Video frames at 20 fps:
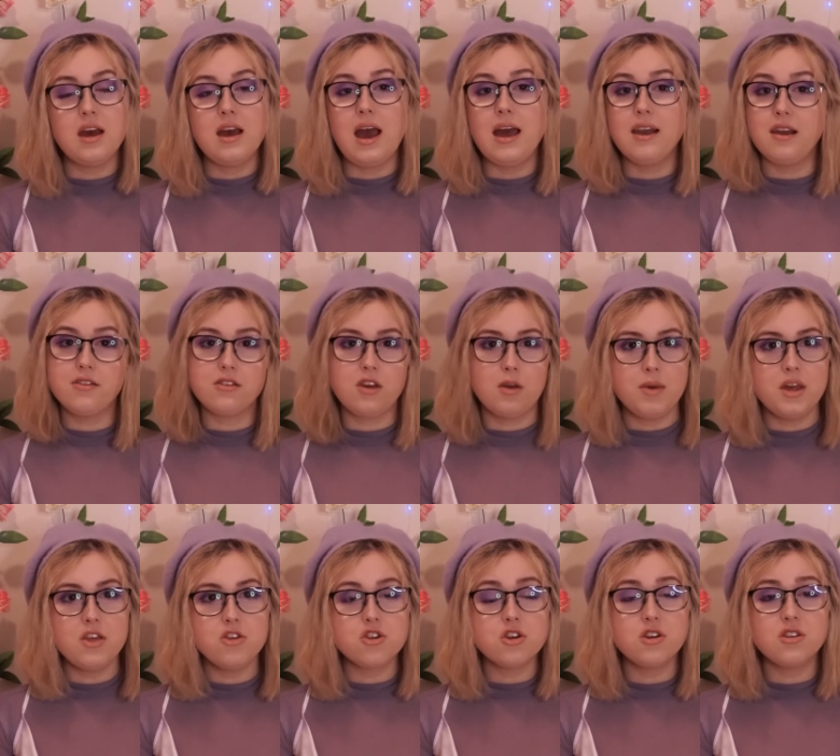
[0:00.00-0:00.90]
and as I
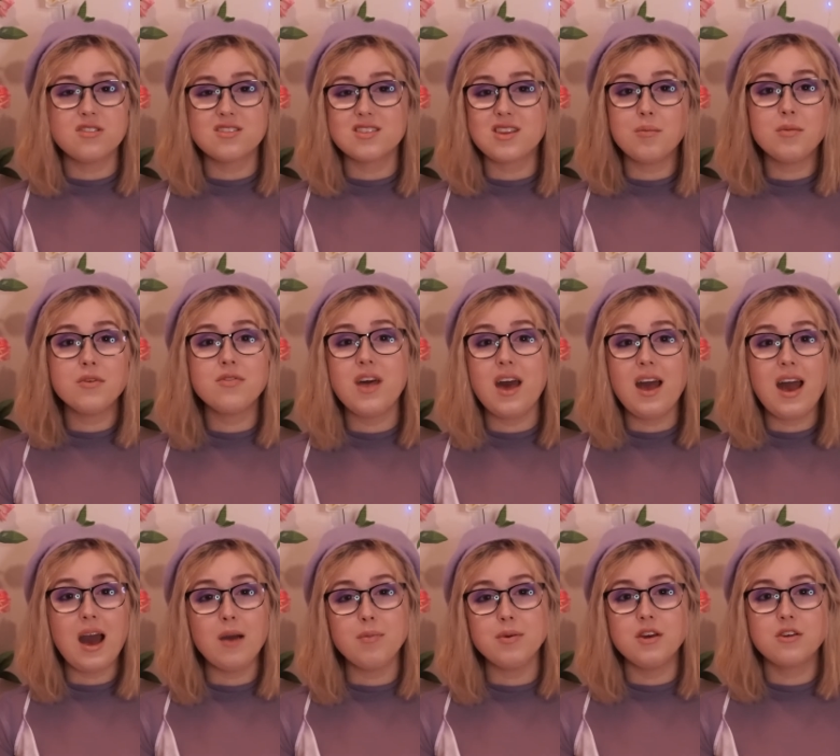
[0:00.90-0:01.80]
mentioned, some of their
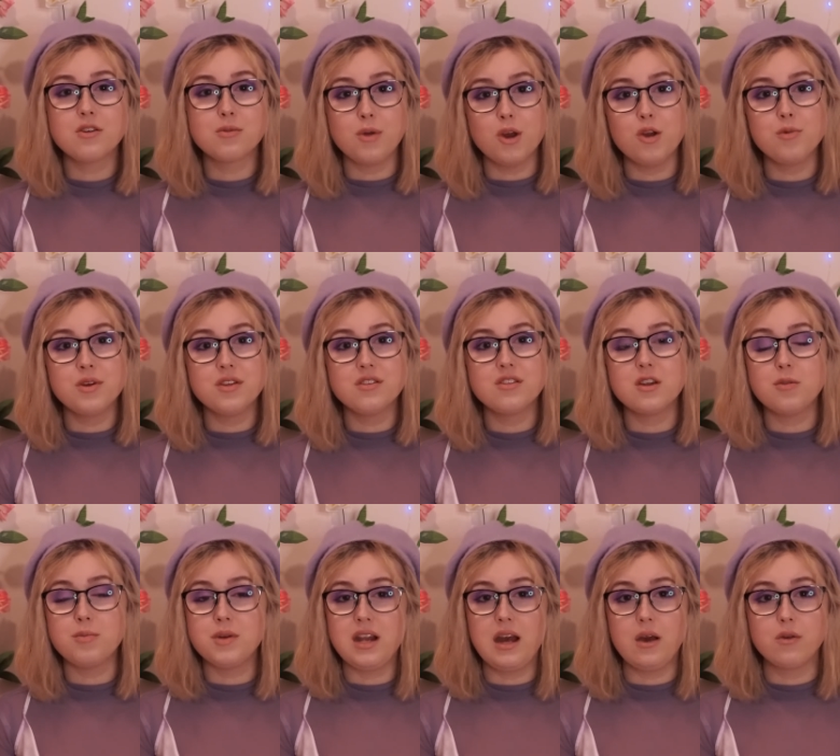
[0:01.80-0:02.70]
happiest moments had
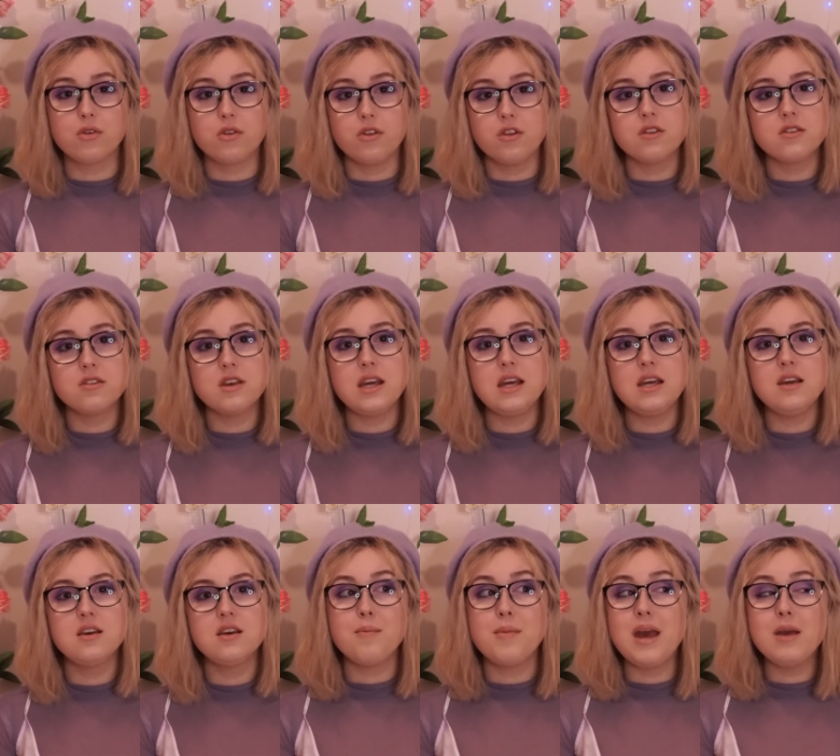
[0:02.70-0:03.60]
been out on the
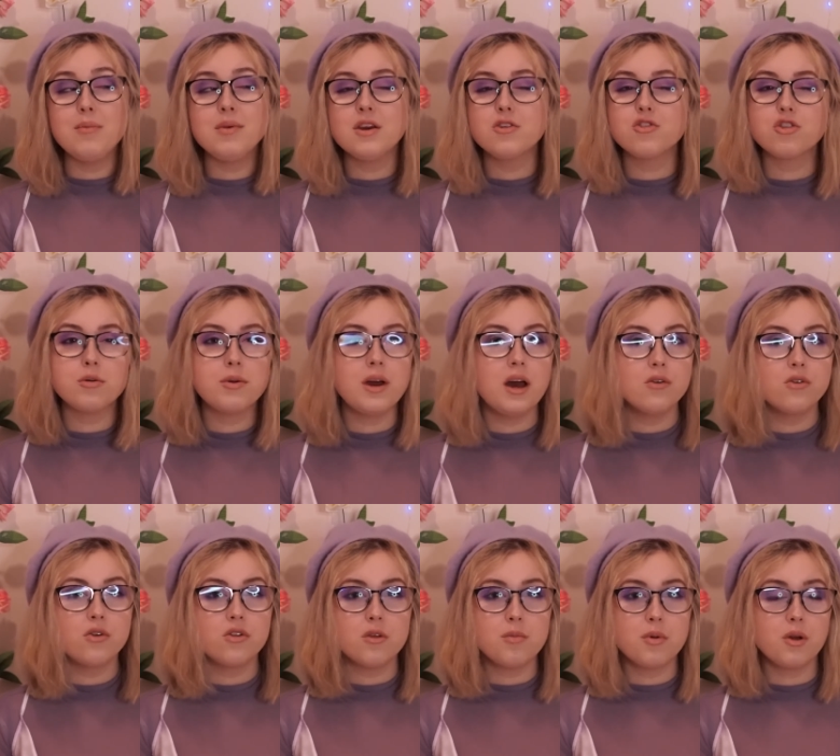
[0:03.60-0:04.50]
sea. Maybe a trip out
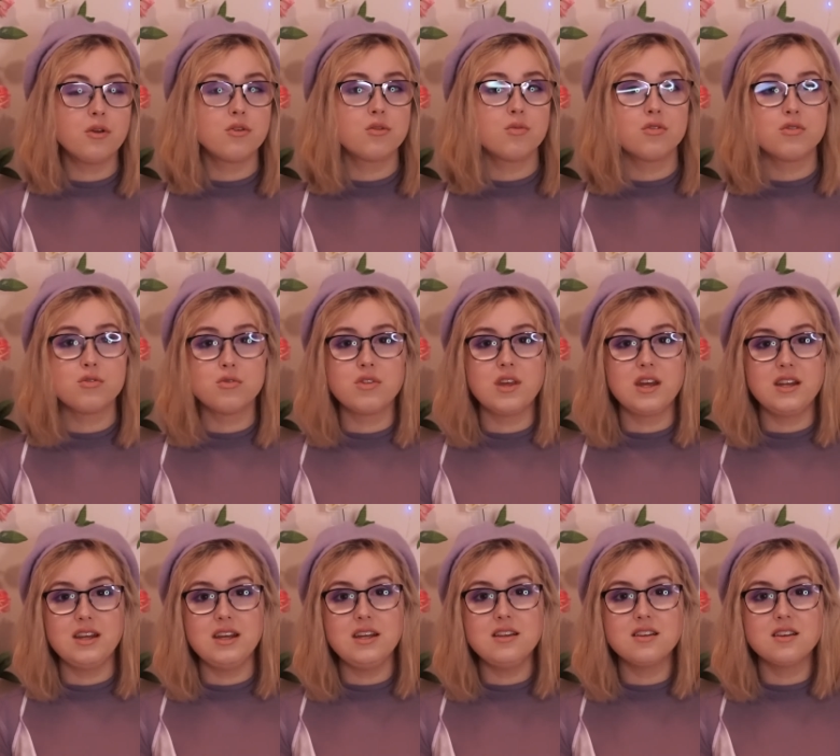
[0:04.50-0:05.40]
on the boat was all they
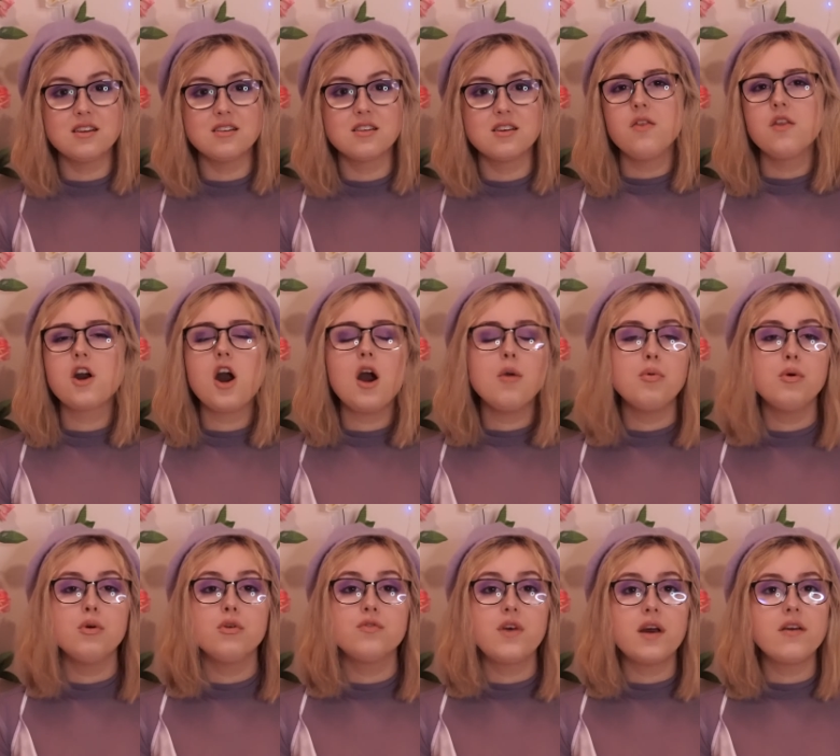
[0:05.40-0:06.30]
needed. The
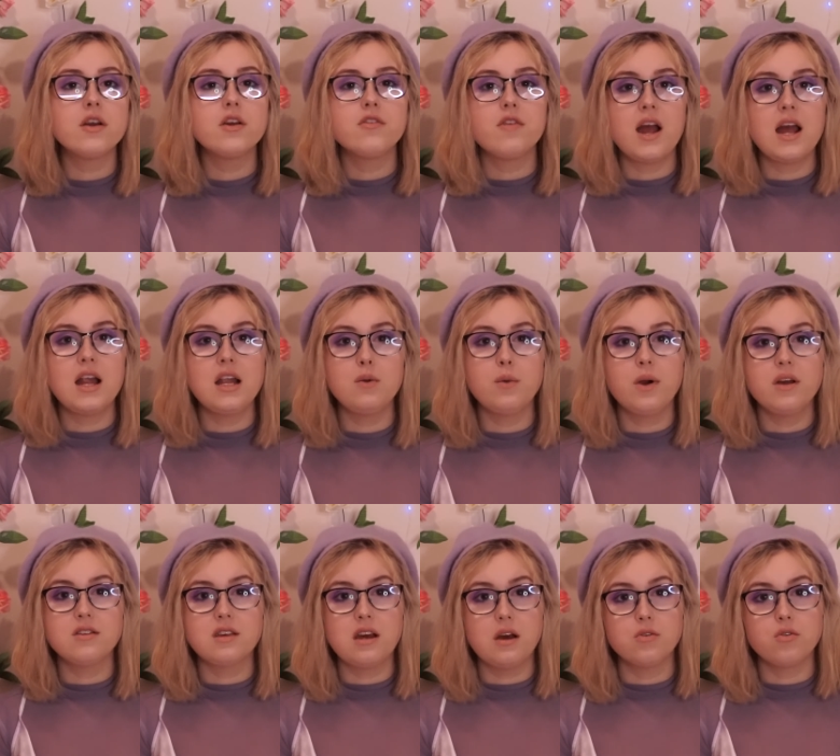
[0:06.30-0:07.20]
couple very rarely
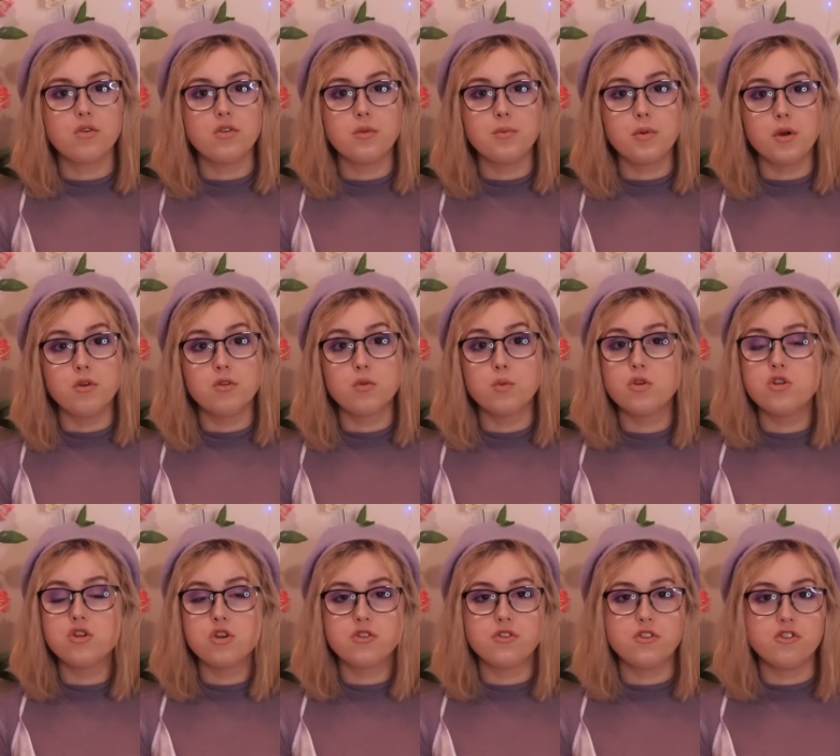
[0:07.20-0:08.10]
went out on the boat with
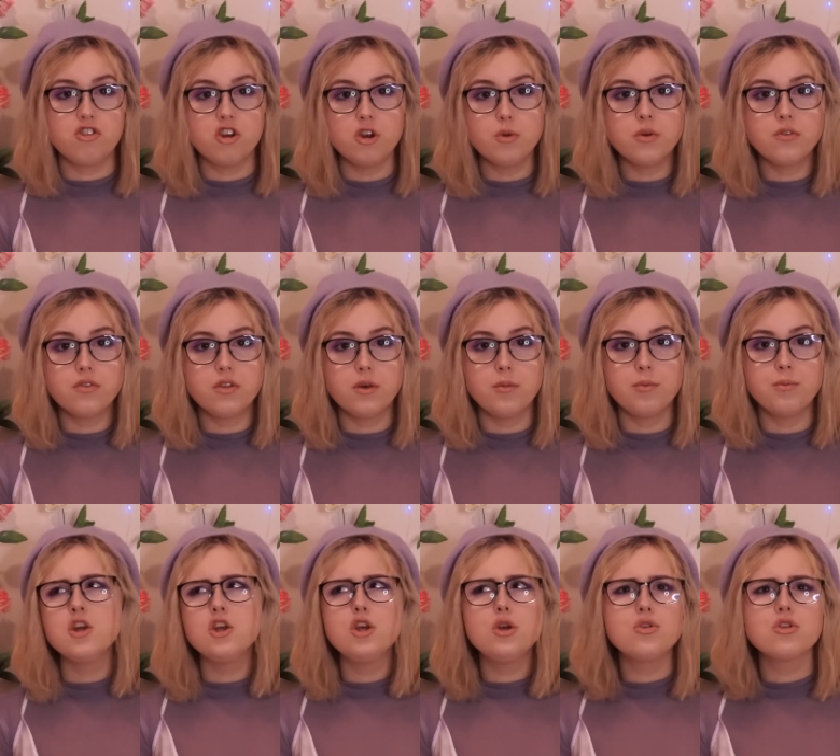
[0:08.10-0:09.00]
just the two of them.
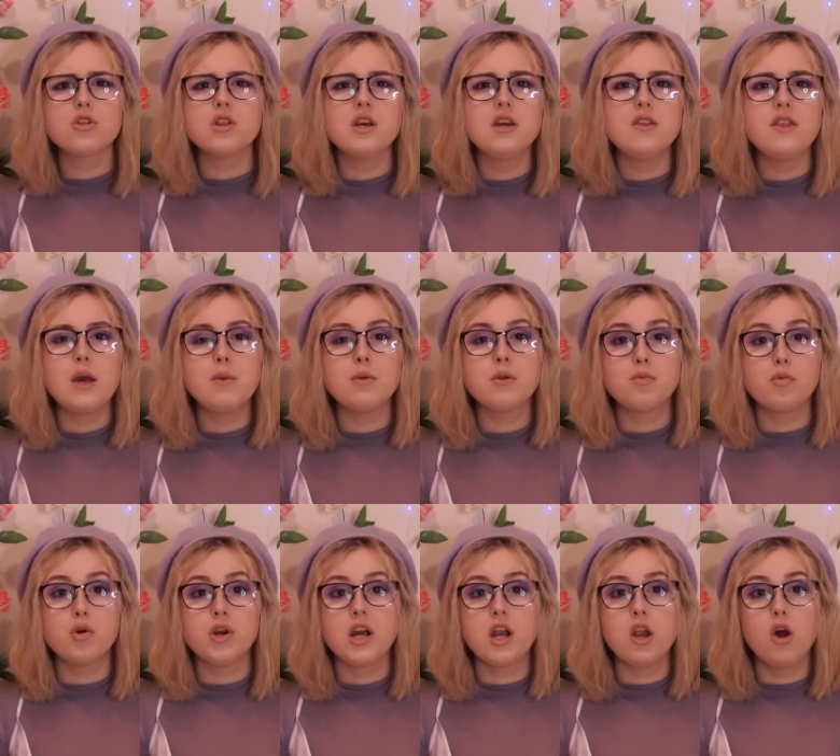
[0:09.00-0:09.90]
Usually they would
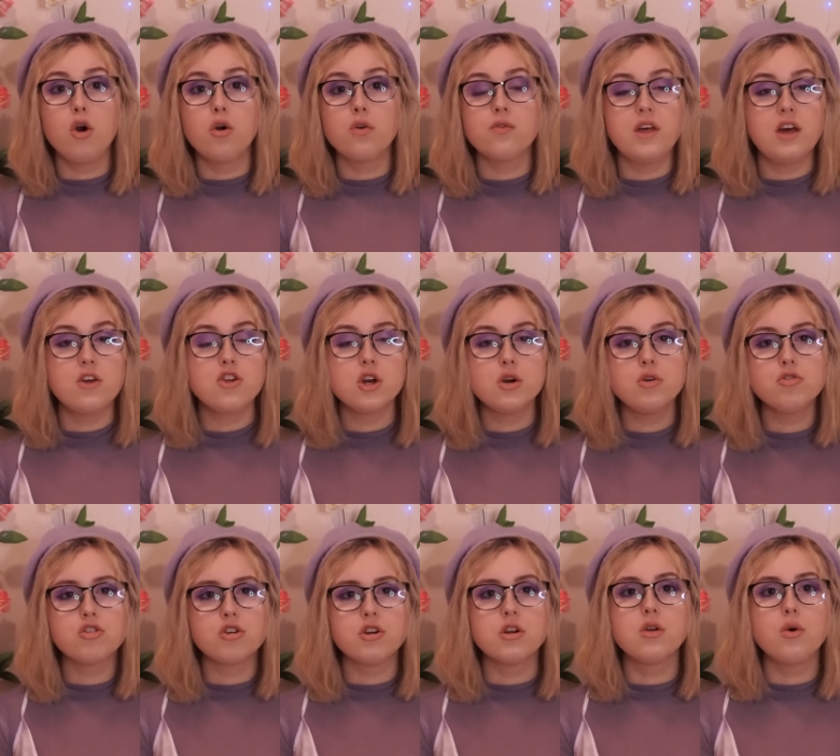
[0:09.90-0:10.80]
bring along their
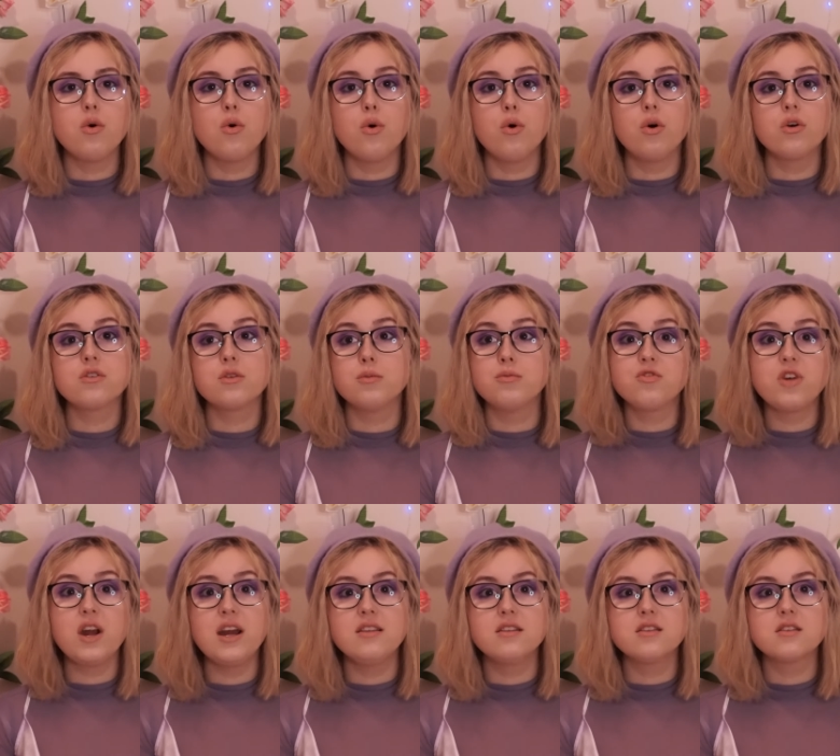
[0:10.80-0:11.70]
children or some
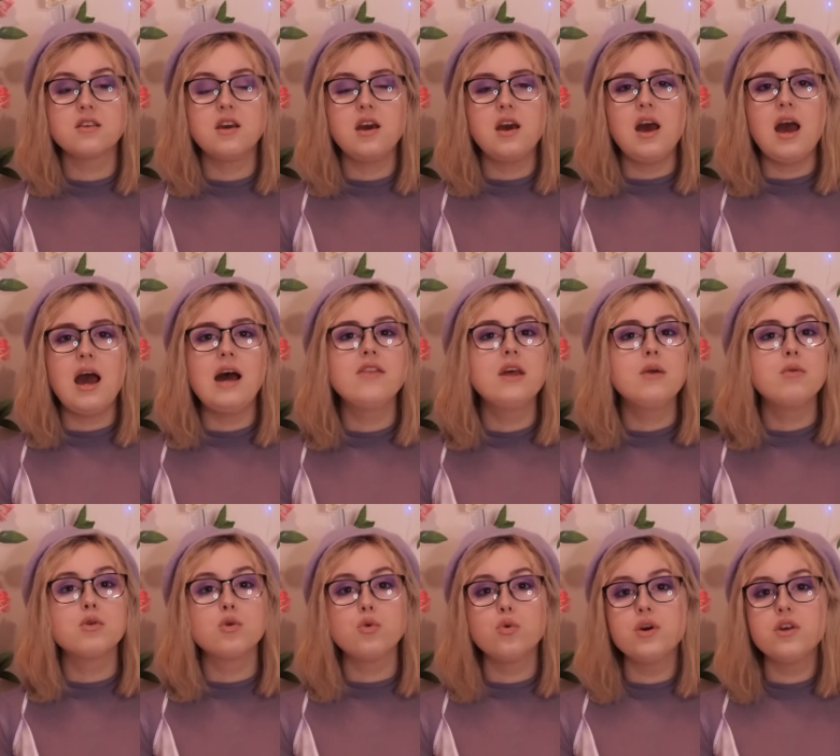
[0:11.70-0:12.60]
friends, and they
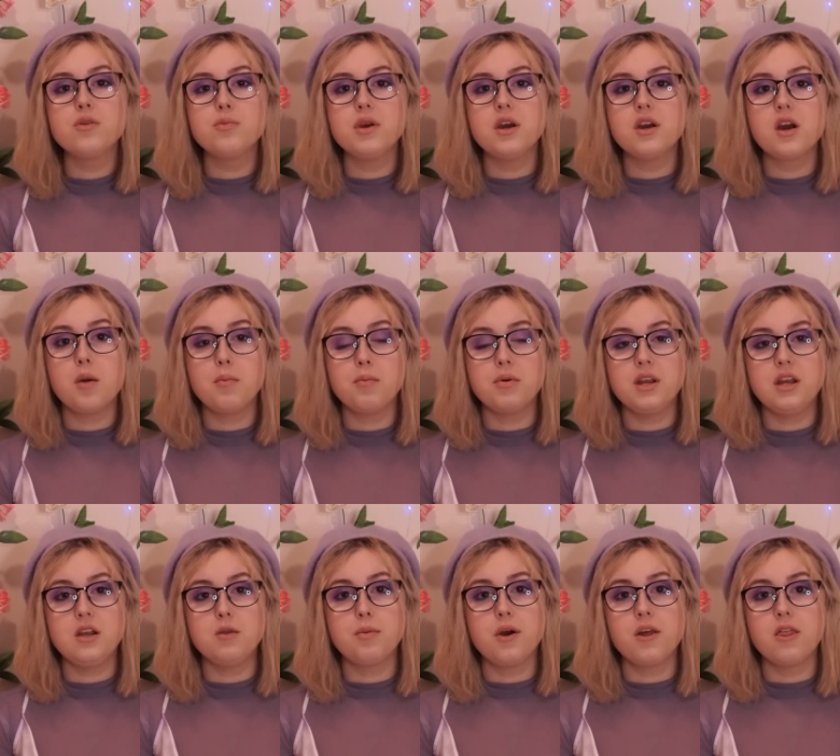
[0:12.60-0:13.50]
would always be
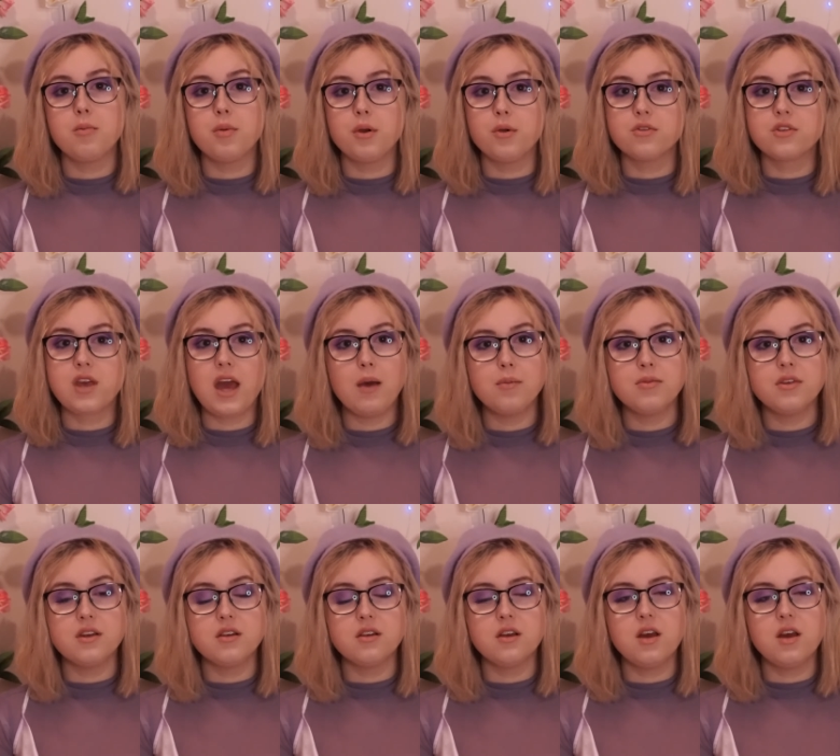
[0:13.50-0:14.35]
accompanied by the boat's captain,